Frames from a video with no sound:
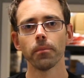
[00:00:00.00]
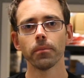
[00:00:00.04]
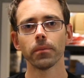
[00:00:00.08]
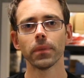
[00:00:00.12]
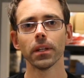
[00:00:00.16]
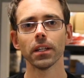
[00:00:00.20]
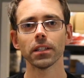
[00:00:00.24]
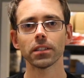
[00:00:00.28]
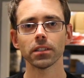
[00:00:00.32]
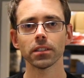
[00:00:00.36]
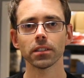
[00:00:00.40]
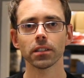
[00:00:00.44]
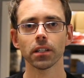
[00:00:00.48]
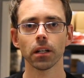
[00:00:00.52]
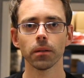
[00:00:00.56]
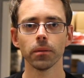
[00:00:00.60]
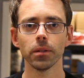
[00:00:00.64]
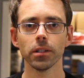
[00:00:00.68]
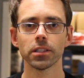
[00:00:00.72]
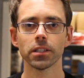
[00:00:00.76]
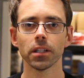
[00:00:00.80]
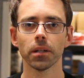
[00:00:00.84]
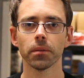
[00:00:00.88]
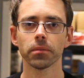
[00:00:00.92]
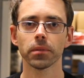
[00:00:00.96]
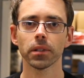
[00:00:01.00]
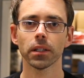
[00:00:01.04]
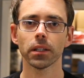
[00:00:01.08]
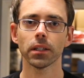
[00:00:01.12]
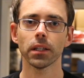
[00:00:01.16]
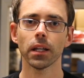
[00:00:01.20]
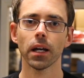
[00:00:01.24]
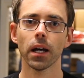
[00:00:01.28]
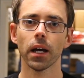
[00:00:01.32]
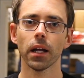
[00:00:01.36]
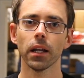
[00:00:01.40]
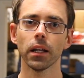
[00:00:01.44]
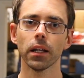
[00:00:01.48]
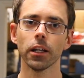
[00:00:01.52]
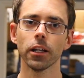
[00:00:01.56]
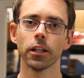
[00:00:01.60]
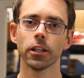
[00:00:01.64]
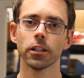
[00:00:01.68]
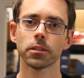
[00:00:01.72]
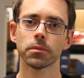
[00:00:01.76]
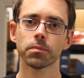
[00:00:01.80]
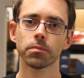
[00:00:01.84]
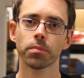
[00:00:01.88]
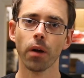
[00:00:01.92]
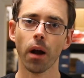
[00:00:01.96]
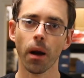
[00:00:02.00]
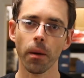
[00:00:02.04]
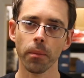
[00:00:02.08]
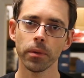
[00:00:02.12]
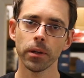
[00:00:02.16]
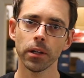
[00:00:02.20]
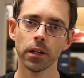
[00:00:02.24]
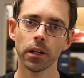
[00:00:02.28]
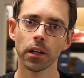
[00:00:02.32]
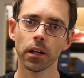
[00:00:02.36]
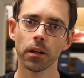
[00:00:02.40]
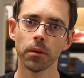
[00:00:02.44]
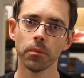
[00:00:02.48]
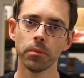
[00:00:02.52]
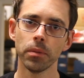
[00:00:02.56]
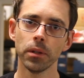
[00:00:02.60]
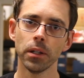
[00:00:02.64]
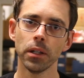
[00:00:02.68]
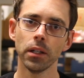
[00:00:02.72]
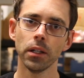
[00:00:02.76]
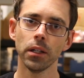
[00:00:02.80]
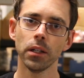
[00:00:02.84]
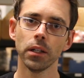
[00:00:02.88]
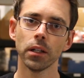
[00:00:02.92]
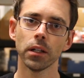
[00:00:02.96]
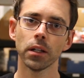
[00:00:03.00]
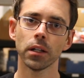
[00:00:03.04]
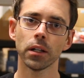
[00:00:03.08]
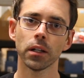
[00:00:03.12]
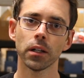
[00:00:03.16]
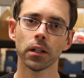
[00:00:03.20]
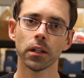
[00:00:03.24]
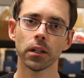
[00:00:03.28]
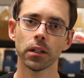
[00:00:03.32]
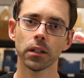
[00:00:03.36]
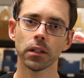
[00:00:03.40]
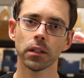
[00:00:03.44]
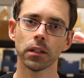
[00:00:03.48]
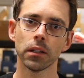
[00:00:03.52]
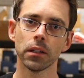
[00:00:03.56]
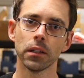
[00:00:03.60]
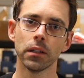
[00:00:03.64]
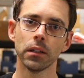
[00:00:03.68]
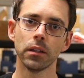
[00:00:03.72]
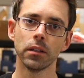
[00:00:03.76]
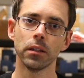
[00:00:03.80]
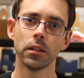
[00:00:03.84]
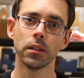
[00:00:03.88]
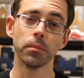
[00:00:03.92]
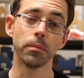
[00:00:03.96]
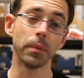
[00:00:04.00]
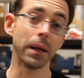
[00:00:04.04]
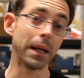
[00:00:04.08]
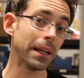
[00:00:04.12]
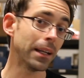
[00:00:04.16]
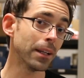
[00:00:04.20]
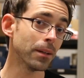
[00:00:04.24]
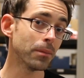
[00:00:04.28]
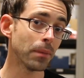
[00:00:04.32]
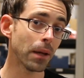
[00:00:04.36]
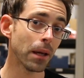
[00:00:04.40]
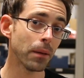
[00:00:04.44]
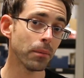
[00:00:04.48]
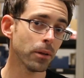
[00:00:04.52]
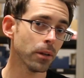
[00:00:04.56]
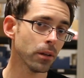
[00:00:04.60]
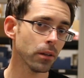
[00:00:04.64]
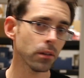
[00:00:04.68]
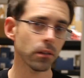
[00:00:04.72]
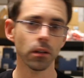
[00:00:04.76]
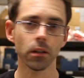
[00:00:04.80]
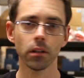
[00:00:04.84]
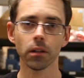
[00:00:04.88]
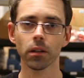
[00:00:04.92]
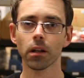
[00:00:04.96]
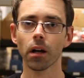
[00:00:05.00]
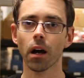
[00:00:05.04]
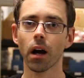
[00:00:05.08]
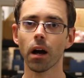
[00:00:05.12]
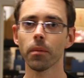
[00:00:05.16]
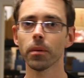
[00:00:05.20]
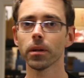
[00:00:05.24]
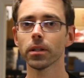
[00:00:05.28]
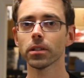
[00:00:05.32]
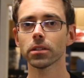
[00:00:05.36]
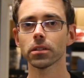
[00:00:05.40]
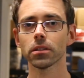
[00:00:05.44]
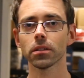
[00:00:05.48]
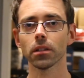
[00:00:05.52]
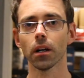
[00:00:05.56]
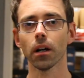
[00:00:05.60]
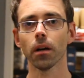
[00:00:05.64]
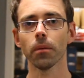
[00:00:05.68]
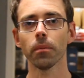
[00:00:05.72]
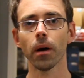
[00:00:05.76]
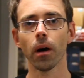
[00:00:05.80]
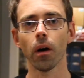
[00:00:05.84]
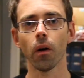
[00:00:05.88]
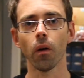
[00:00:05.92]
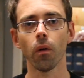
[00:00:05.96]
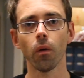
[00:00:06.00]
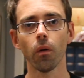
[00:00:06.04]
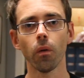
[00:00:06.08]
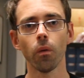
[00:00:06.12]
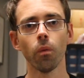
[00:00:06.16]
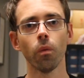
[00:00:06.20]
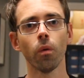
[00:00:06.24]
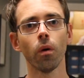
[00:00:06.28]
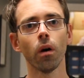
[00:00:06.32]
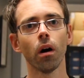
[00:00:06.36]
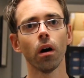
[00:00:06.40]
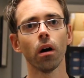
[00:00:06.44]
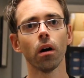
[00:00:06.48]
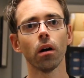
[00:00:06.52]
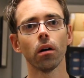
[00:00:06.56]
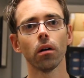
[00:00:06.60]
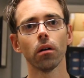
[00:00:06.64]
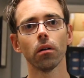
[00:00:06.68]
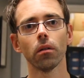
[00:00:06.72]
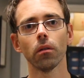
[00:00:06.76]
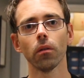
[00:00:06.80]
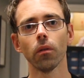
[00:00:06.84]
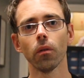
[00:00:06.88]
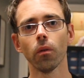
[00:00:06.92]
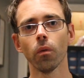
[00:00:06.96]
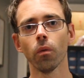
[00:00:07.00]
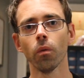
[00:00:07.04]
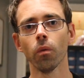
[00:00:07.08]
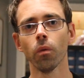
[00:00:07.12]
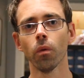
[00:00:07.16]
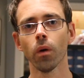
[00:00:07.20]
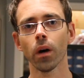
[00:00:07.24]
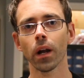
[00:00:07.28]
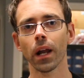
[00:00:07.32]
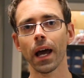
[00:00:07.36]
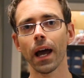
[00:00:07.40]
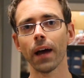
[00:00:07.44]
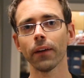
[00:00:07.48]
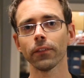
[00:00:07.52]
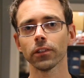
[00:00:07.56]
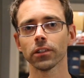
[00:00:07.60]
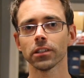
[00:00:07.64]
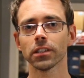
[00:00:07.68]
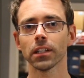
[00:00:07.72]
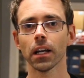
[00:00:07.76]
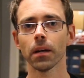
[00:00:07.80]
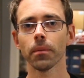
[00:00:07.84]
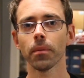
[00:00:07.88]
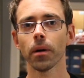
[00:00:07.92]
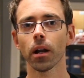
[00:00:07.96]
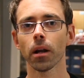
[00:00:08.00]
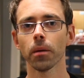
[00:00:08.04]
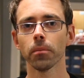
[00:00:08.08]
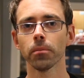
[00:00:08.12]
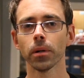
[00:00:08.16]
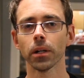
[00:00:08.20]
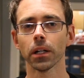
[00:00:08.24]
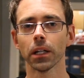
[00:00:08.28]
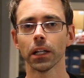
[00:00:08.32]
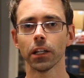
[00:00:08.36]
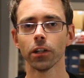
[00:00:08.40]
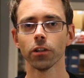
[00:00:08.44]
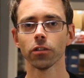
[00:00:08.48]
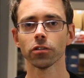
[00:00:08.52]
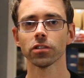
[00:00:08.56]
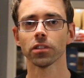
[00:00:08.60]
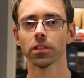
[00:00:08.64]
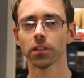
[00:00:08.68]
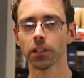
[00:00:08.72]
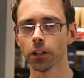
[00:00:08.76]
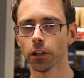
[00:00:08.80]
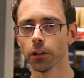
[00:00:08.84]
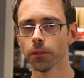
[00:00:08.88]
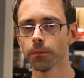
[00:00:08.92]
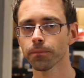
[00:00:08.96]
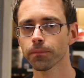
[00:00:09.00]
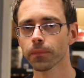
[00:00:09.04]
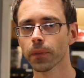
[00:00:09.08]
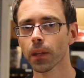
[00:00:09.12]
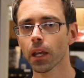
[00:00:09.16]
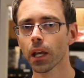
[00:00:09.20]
This is going to be something that is probably going to be debated maybe in the comments about what I have to say about it, but here's the deal.